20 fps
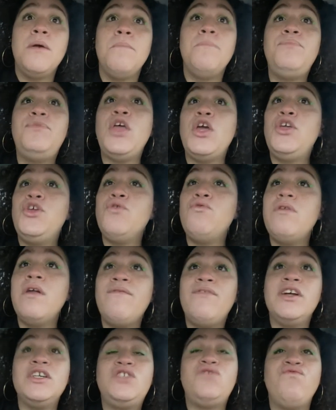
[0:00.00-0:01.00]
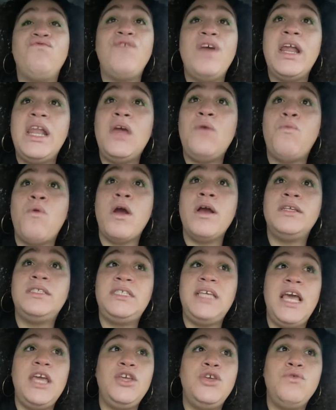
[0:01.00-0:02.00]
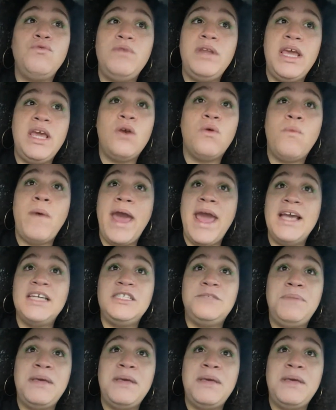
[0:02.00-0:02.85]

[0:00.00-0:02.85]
the universe really works in unique ways,